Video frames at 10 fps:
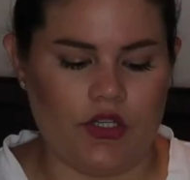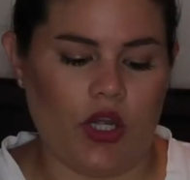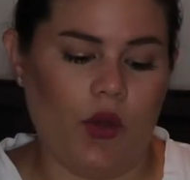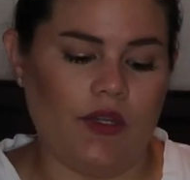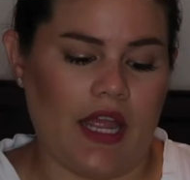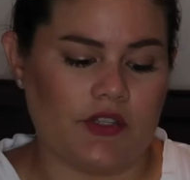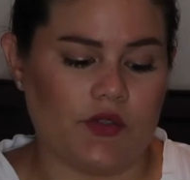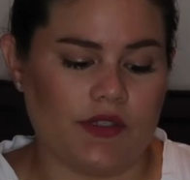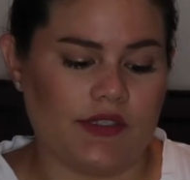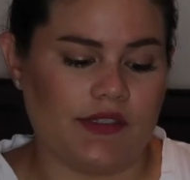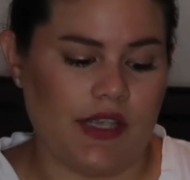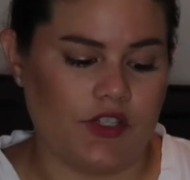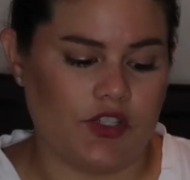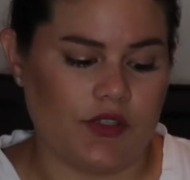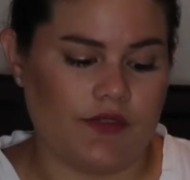Glow Naturals
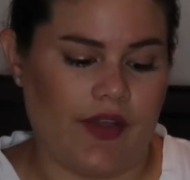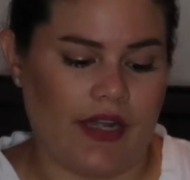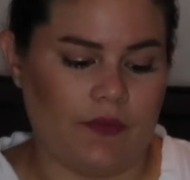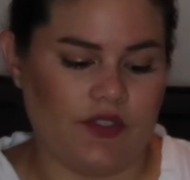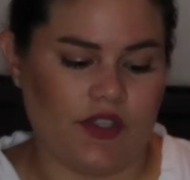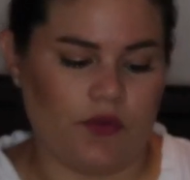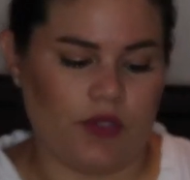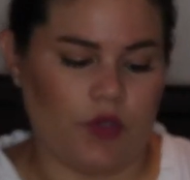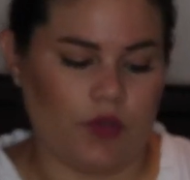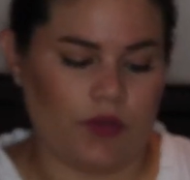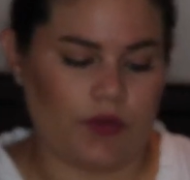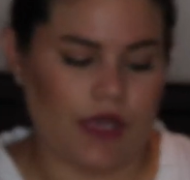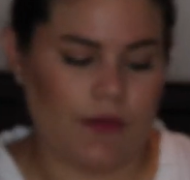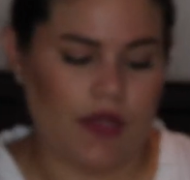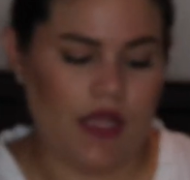Essentials Vitamin C Renewal
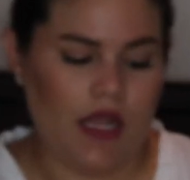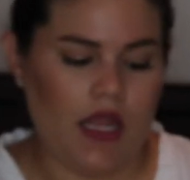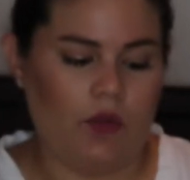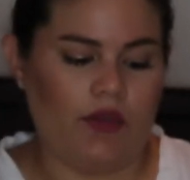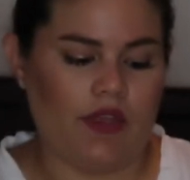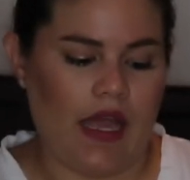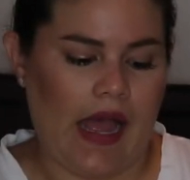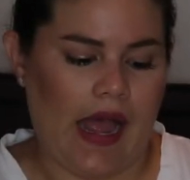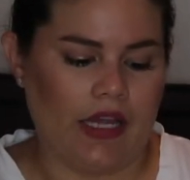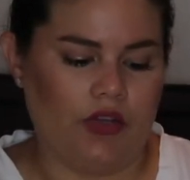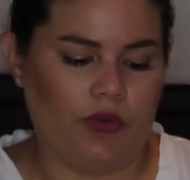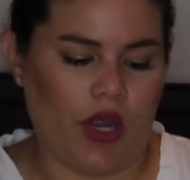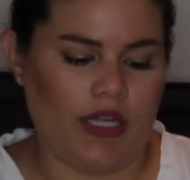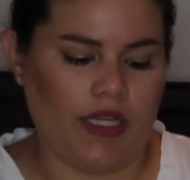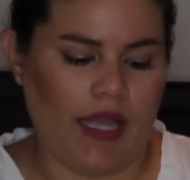Cream with
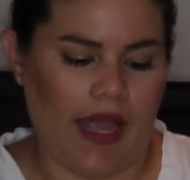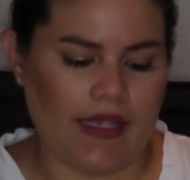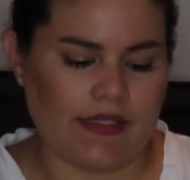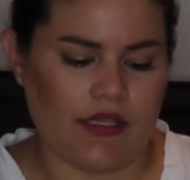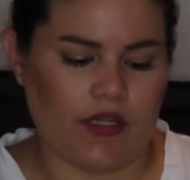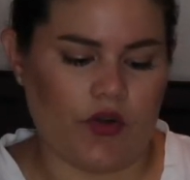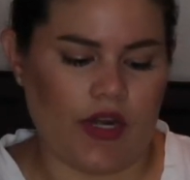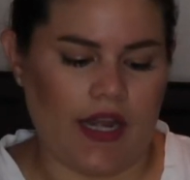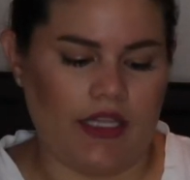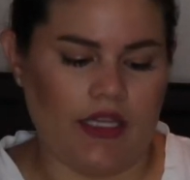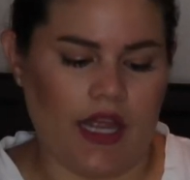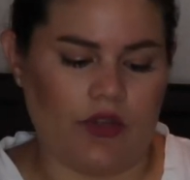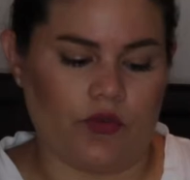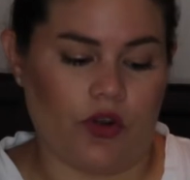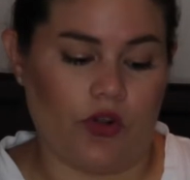hyaluronic acid, organic,
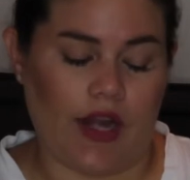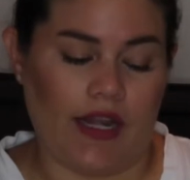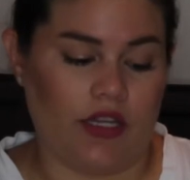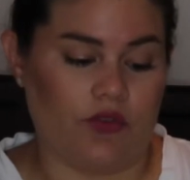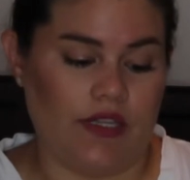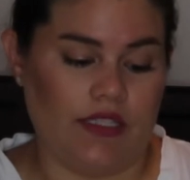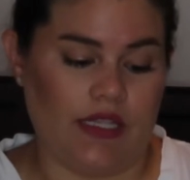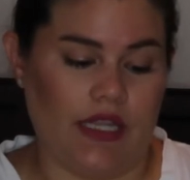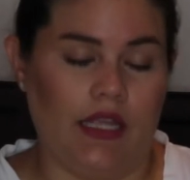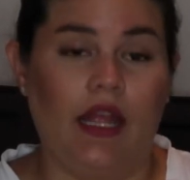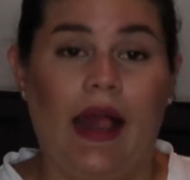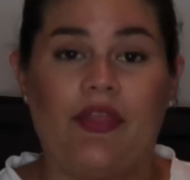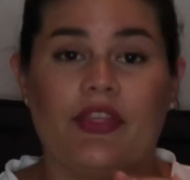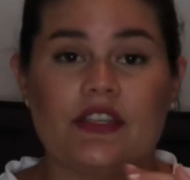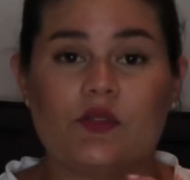and organic green tea.
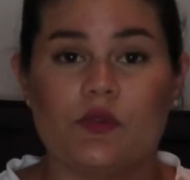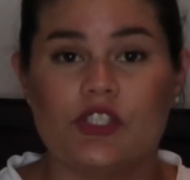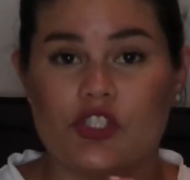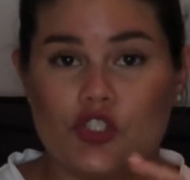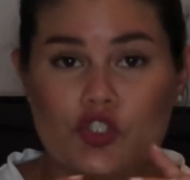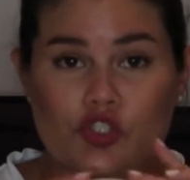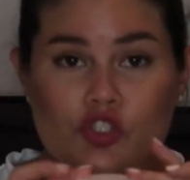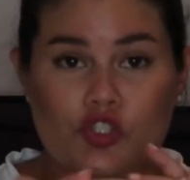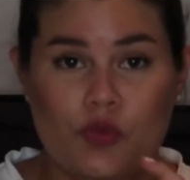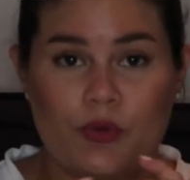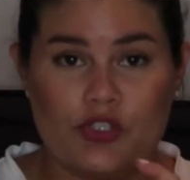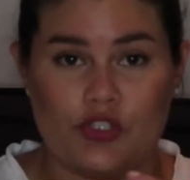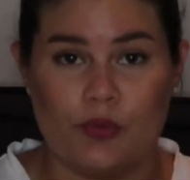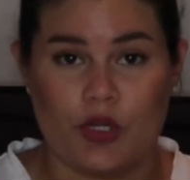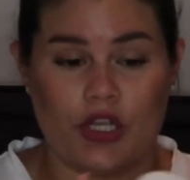This was super,
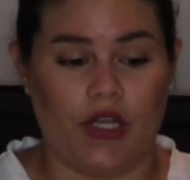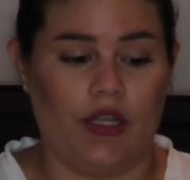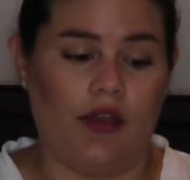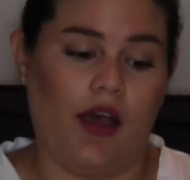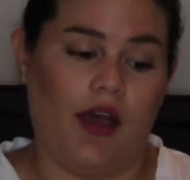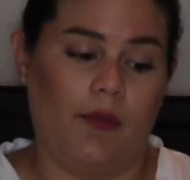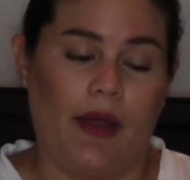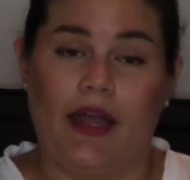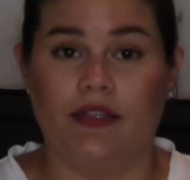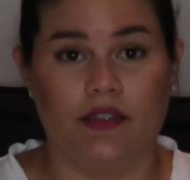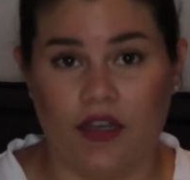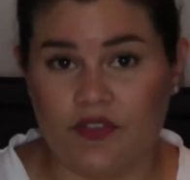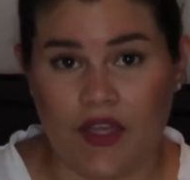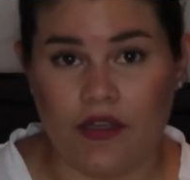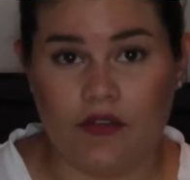super good. Um, I
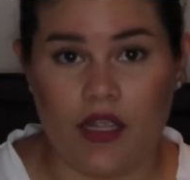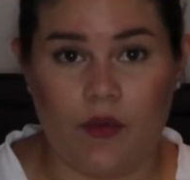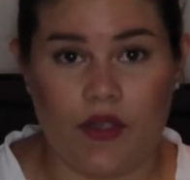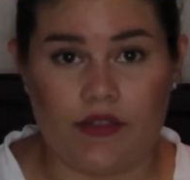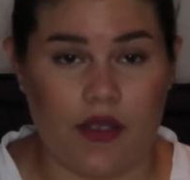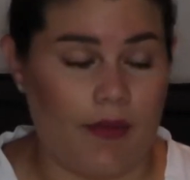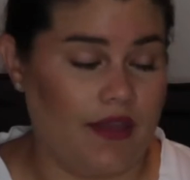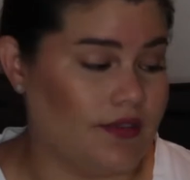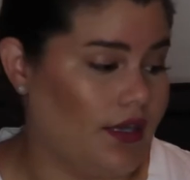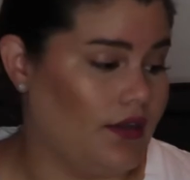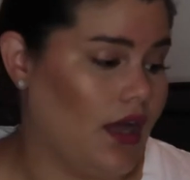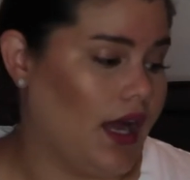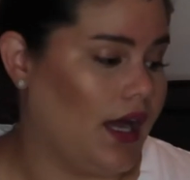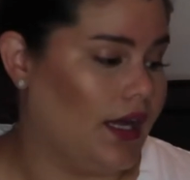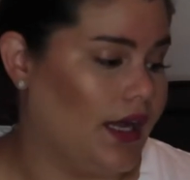loved it. It was amazing.
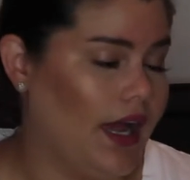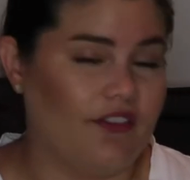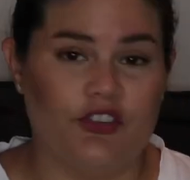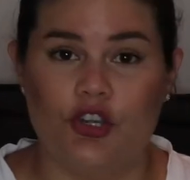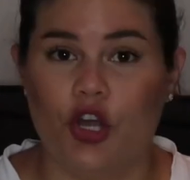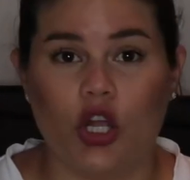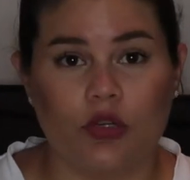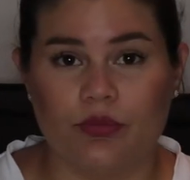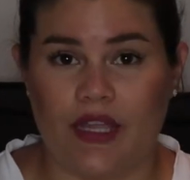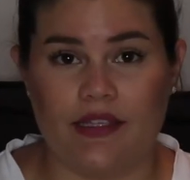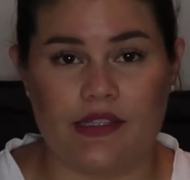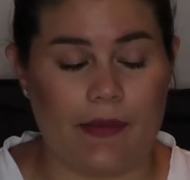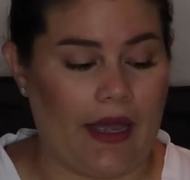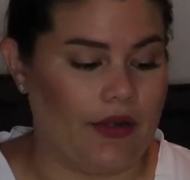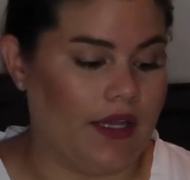I have no complaints
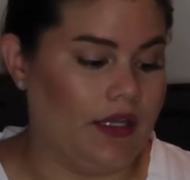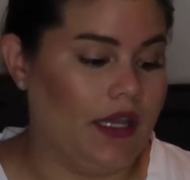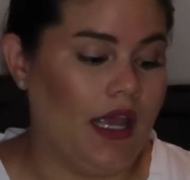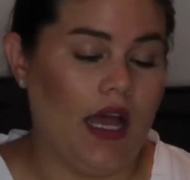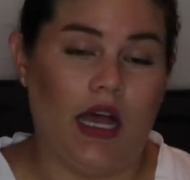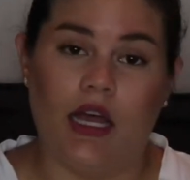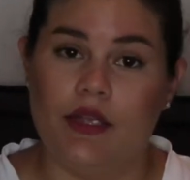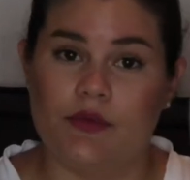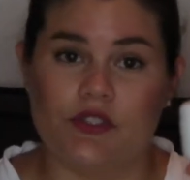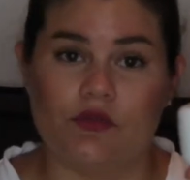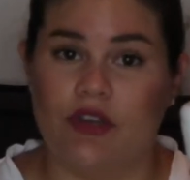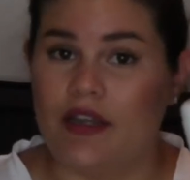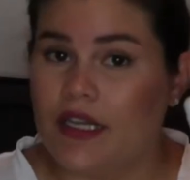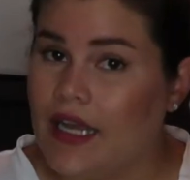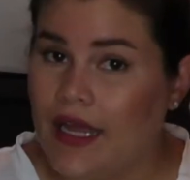about it. Uh, it was
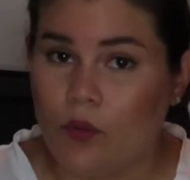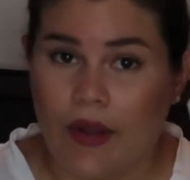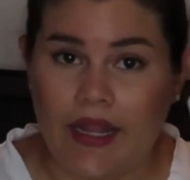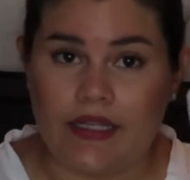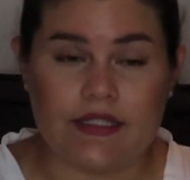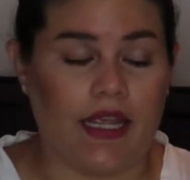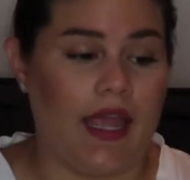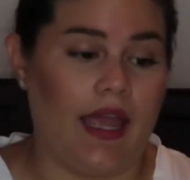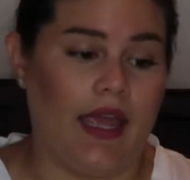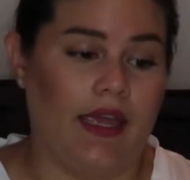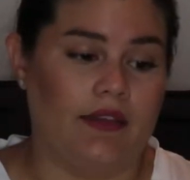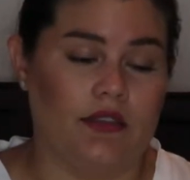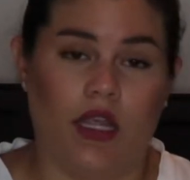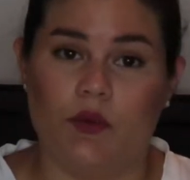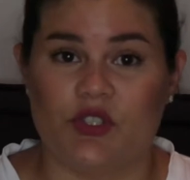very lightweight
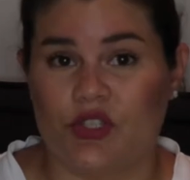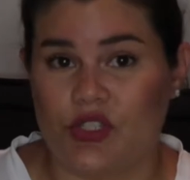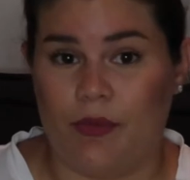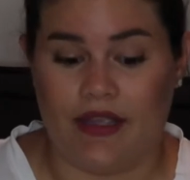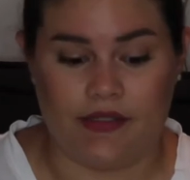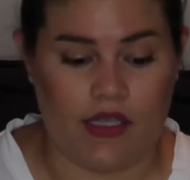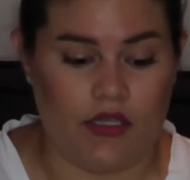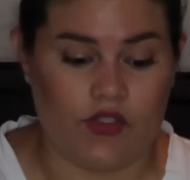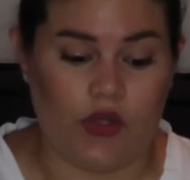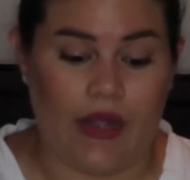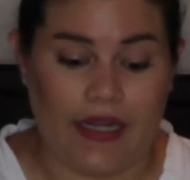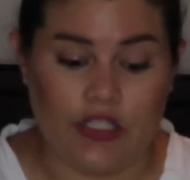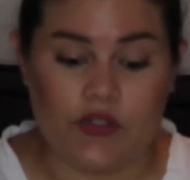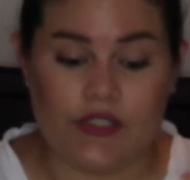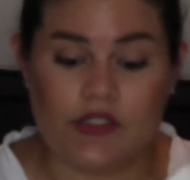and it was good to my skin. So I
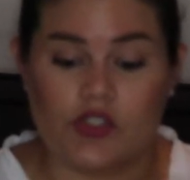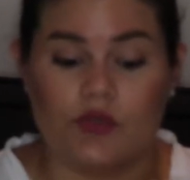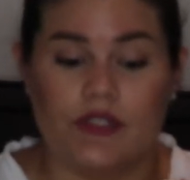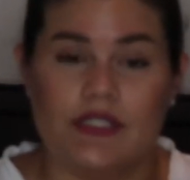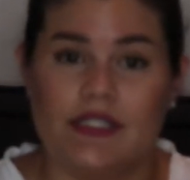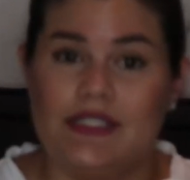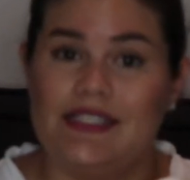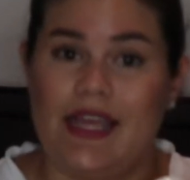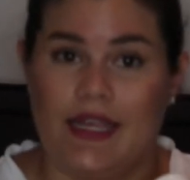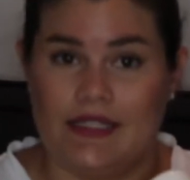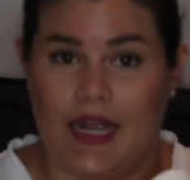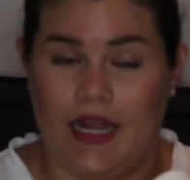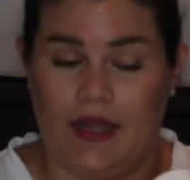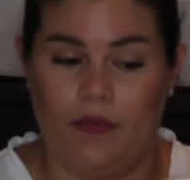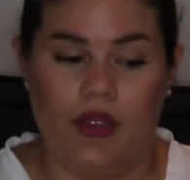use this during the
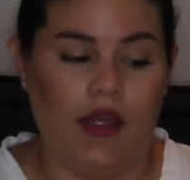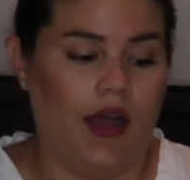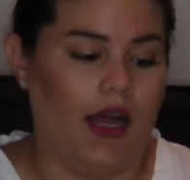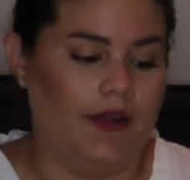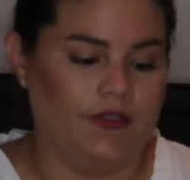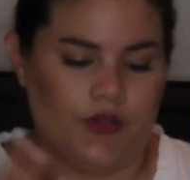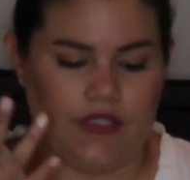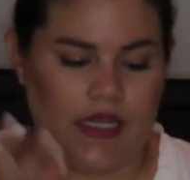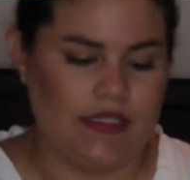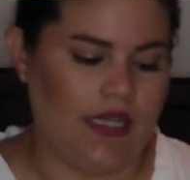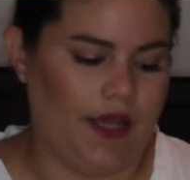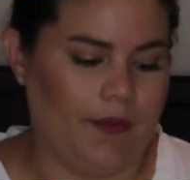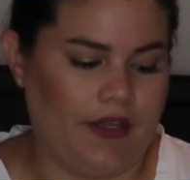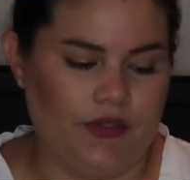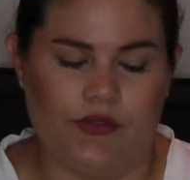daytime. Uh, during
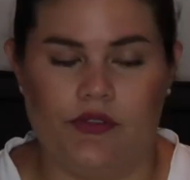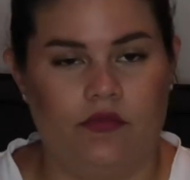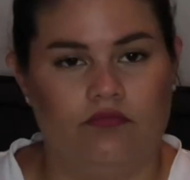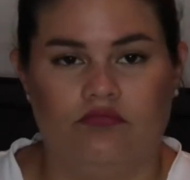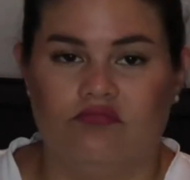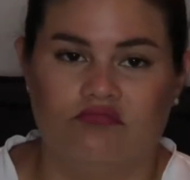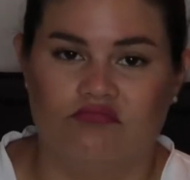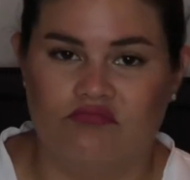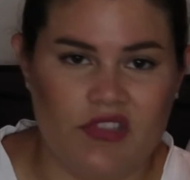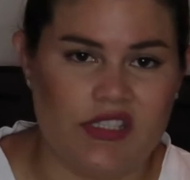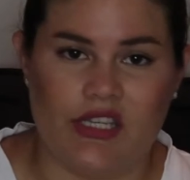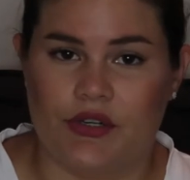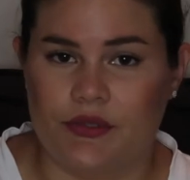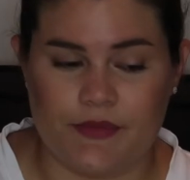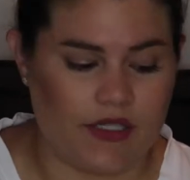nighttime, I use
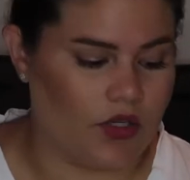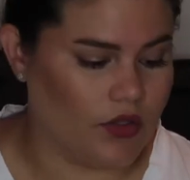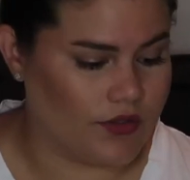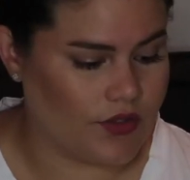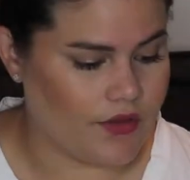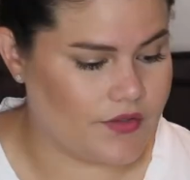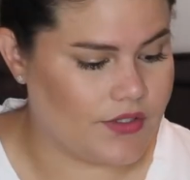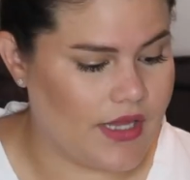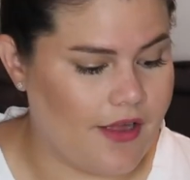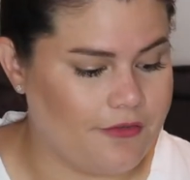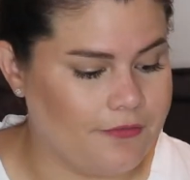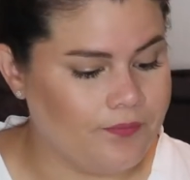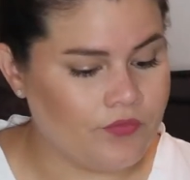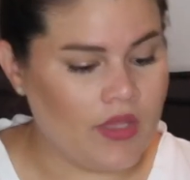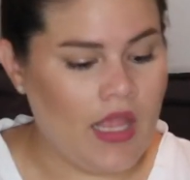serums and all this other stuff
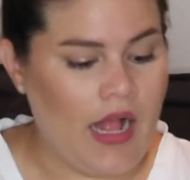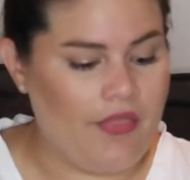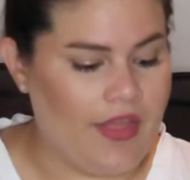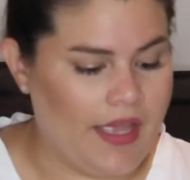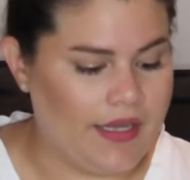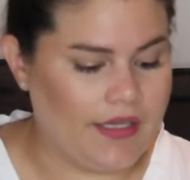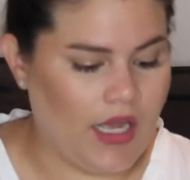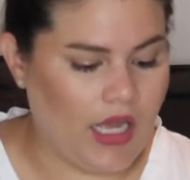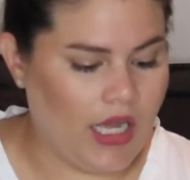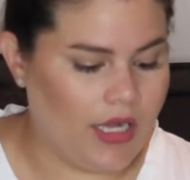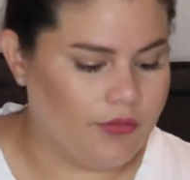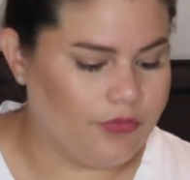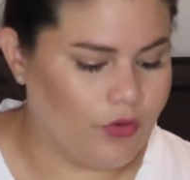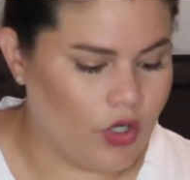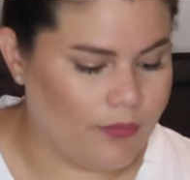then uh,
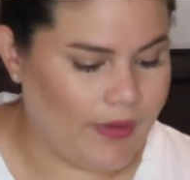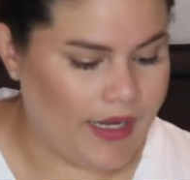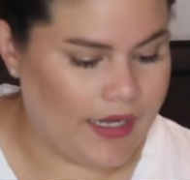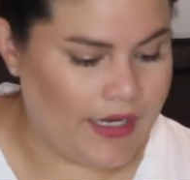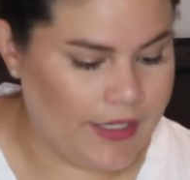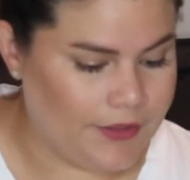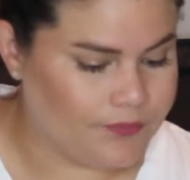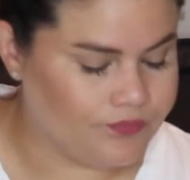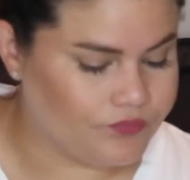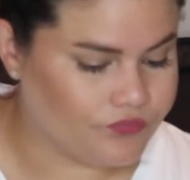for my